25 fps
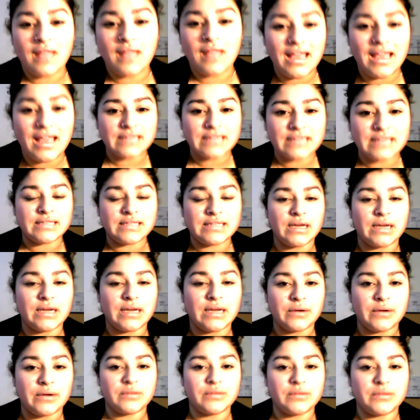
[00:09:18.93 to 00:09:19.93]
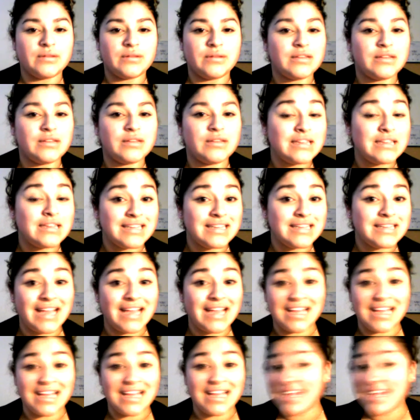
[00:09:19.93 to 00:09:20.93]
And so,
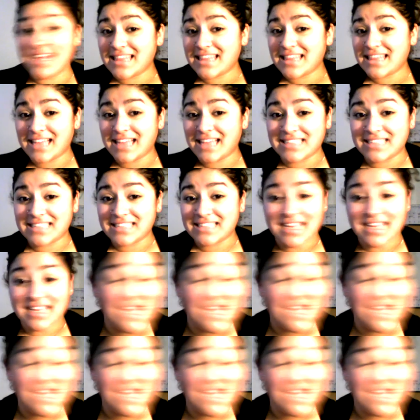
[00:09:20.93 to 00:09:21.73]
yeah that's it,